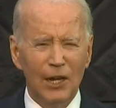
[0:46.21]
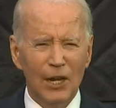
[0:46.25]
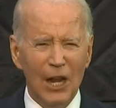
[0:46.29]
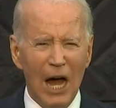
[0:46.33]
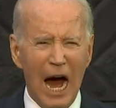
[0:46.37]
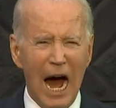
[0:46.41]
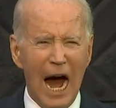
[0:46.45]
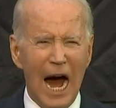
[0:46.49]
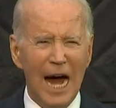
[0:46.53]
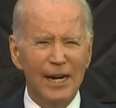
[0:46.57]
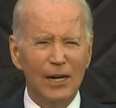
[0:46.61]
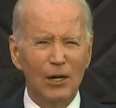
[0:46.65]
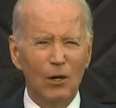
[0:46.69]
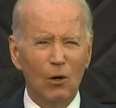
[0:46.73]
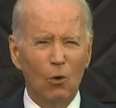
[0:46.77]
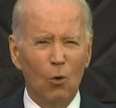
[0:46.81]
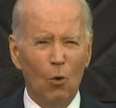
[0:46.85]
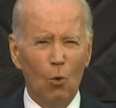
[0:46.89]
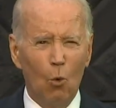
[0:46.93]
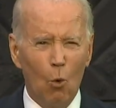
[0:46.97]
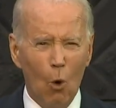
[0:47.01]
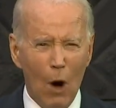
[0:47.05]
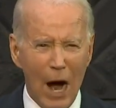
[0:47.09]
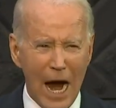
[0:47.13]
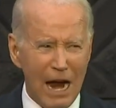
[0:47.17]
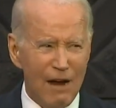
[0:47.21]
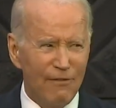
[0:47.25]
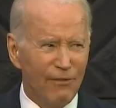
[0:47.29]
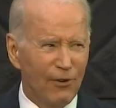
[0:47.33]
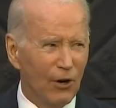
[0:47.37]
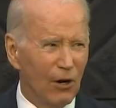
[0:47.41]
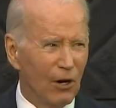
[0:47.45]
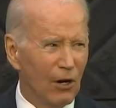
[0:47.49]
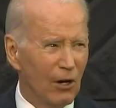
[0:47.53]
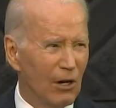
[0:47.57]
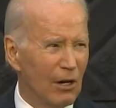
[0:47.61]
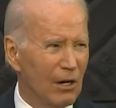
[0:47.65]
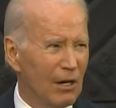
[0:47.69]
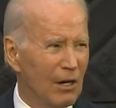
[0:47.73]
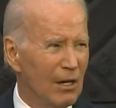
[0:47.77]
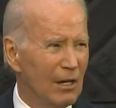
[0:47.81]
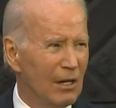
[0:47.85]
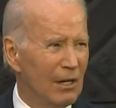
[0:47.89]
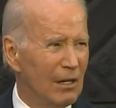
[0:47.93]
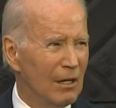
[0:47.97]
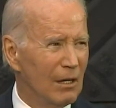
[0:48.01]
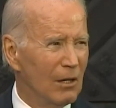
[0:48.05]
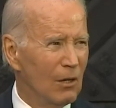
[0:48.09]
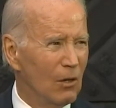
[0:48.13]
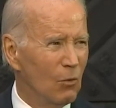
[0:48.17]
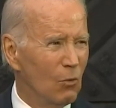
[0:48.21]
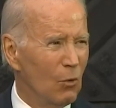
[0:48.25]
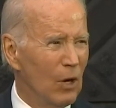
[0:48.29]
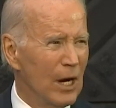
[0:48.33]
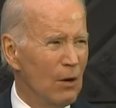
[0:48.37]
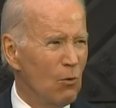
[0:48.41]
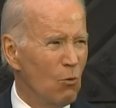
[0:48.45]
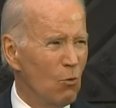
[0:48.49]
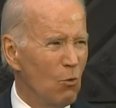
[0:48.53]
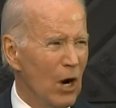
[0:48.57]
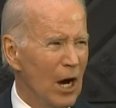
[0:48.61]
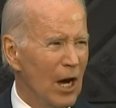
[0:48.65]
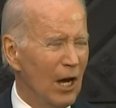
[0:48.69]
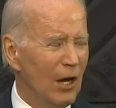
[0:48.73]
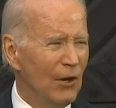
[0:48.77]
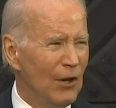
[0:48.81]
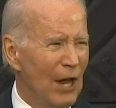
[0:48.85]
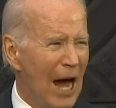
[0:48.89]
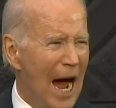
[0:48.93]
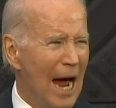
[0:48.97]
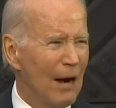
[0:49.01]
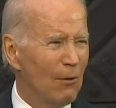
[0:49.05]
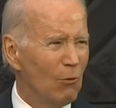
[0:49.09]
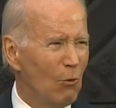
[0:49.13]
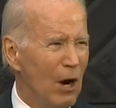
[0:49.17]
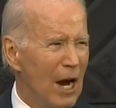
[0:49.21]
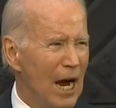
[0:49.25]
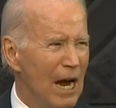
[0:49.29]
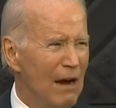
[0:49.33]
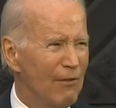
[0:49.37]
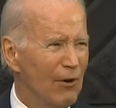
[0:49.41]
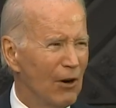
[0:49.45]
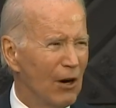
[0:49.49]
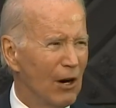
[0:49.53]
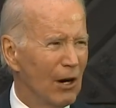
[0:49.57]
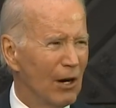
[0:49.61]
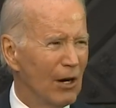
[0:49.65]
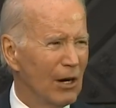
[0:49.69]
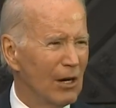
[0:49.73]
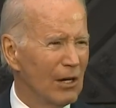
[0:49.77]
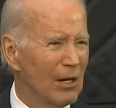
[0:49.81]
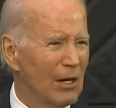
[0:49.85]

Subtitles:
not waver. We will not waver.